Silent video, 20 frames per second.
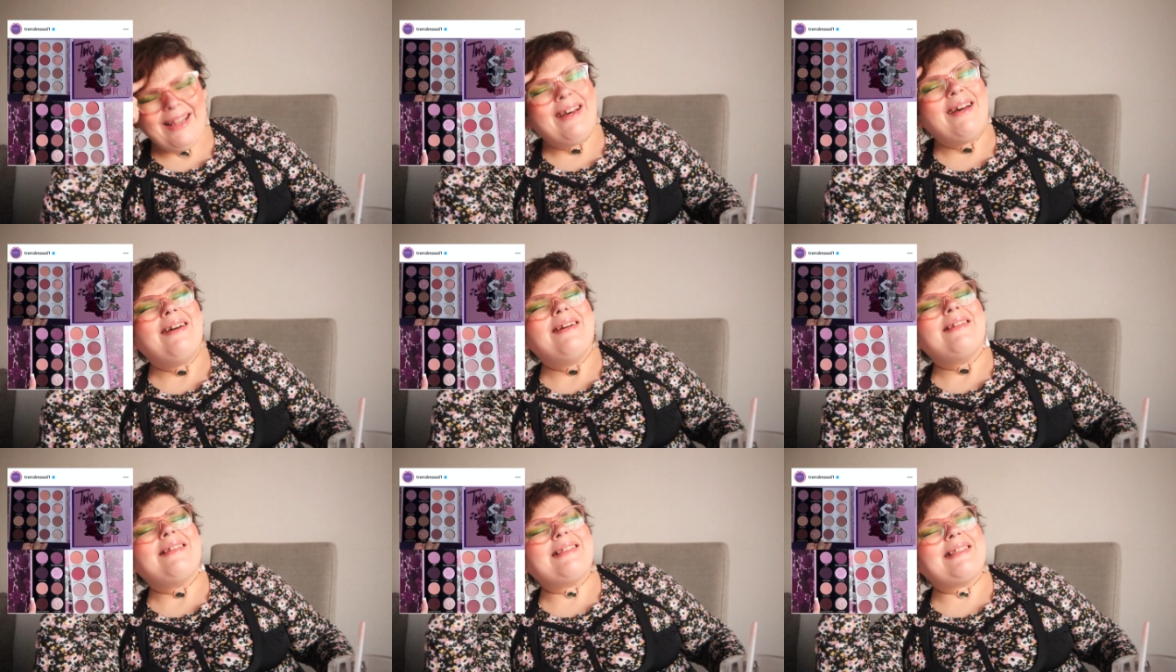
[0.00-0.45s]

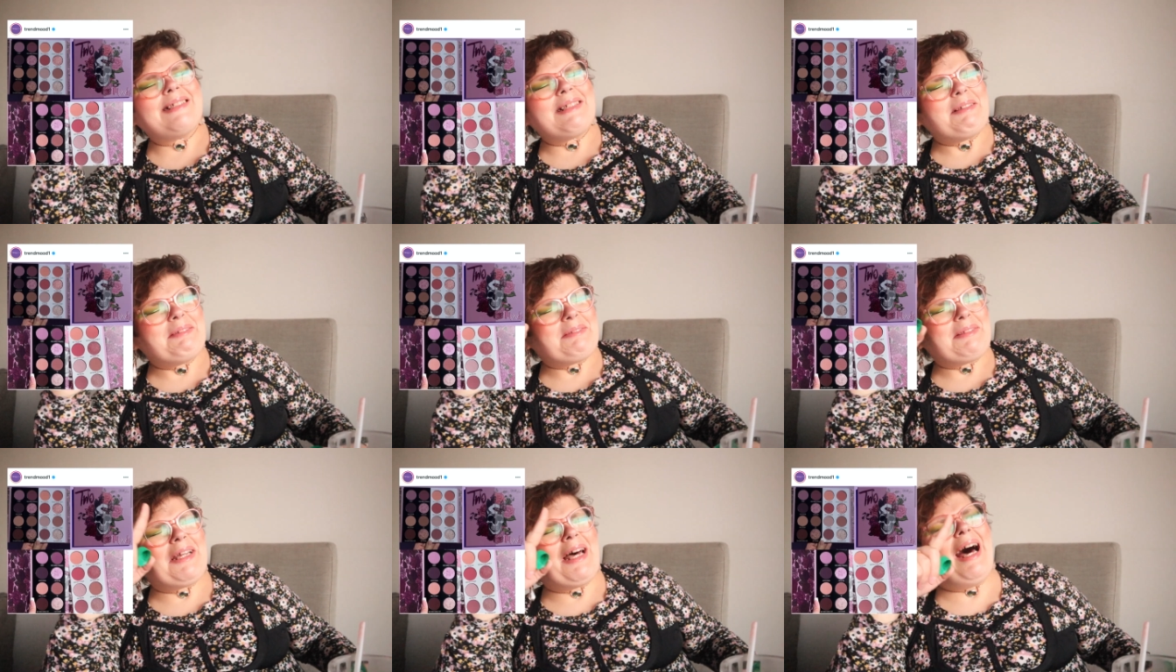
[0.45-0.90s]

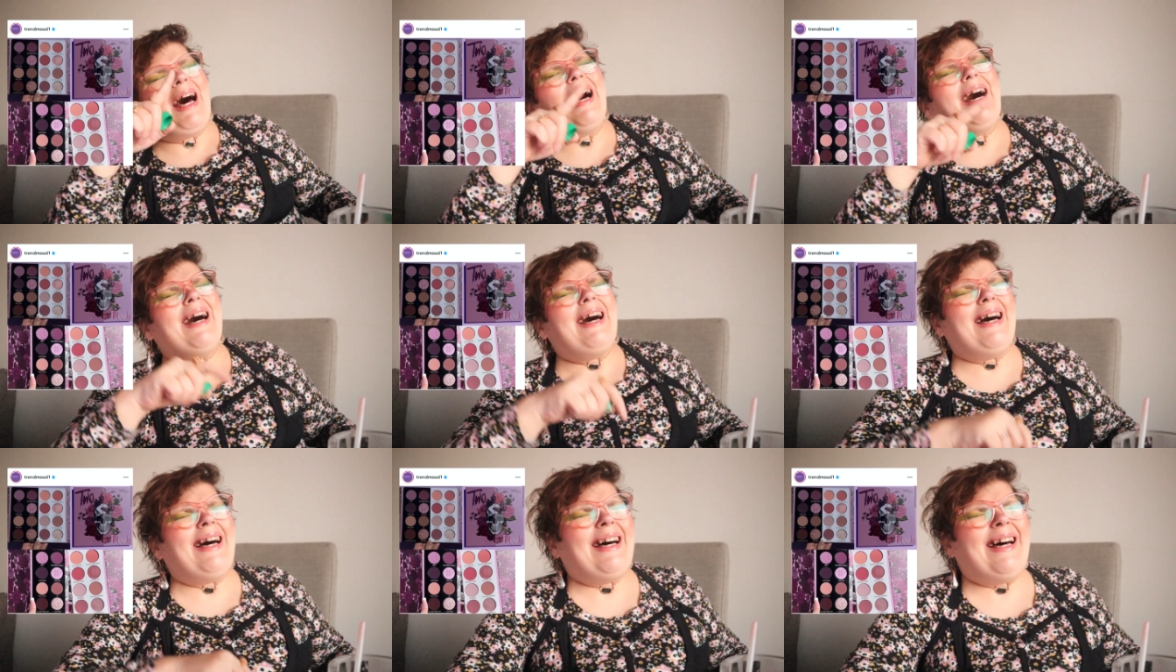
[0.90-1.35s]

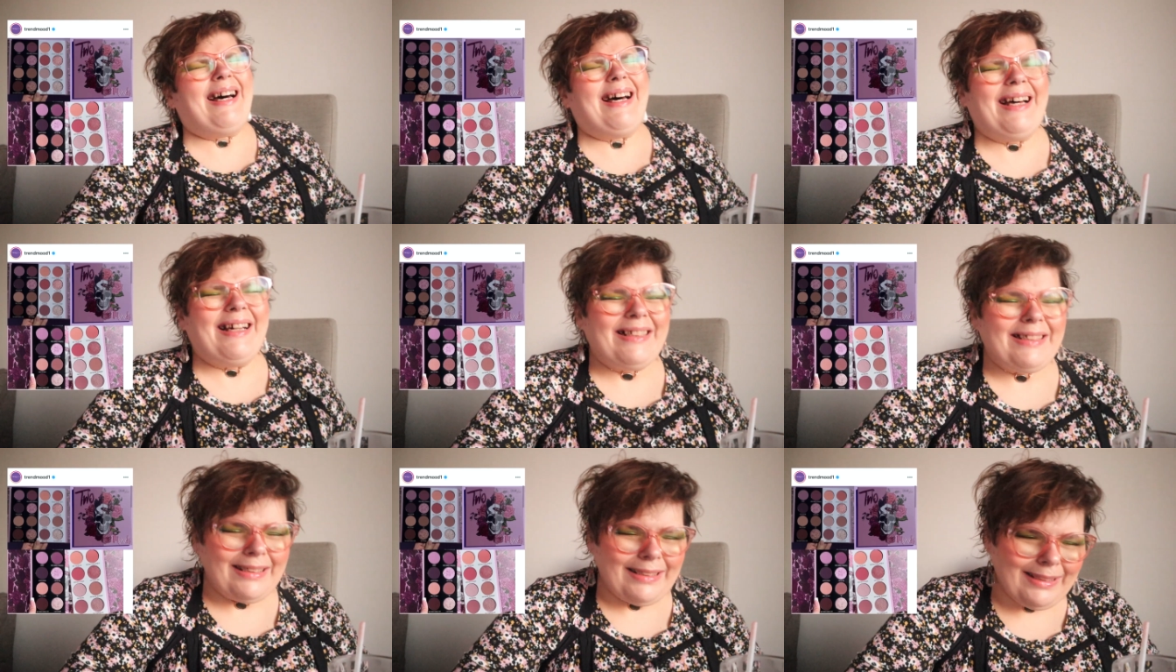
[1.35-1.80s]
sometimes,
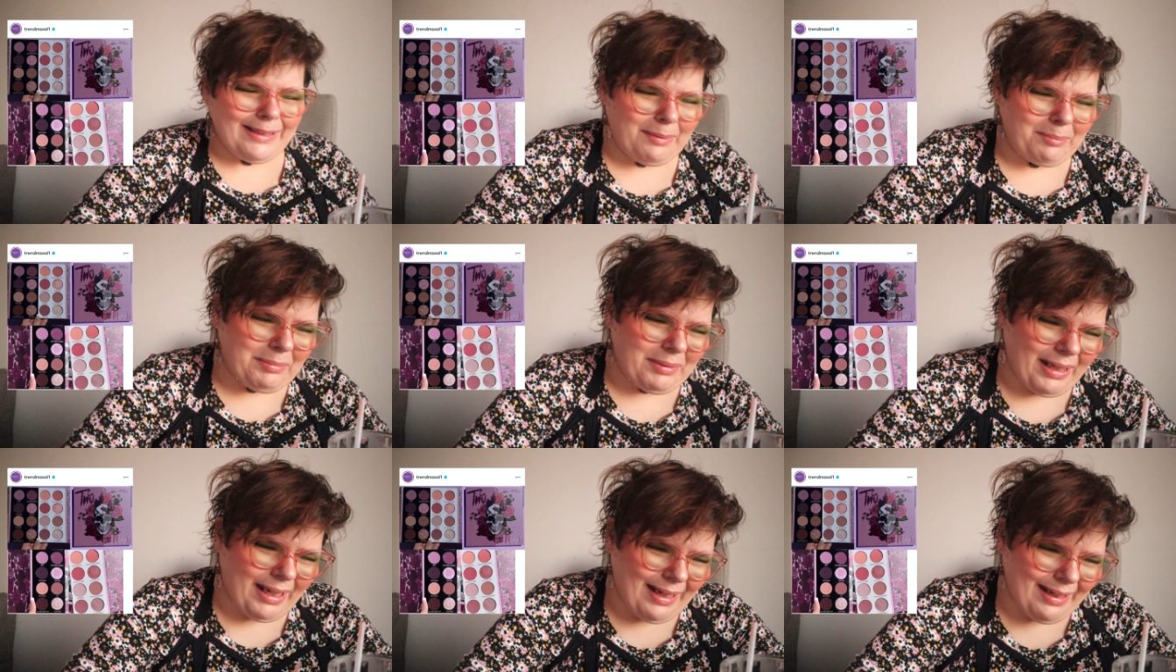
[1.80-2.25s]

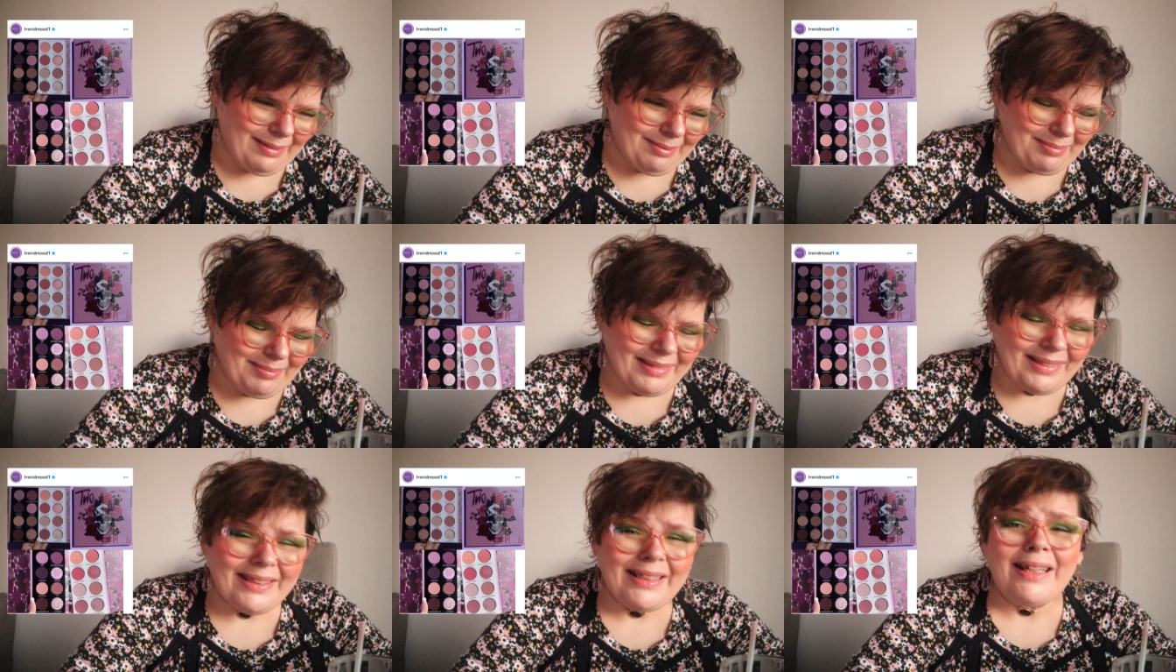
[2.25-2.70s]

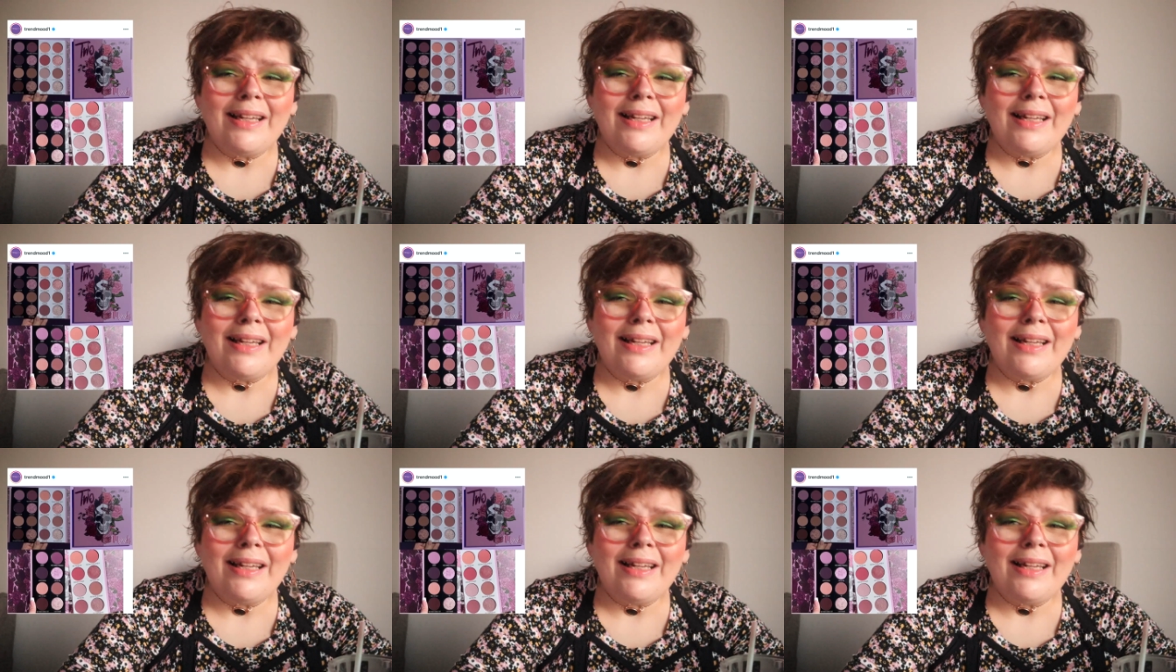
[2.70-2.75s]
sometimes,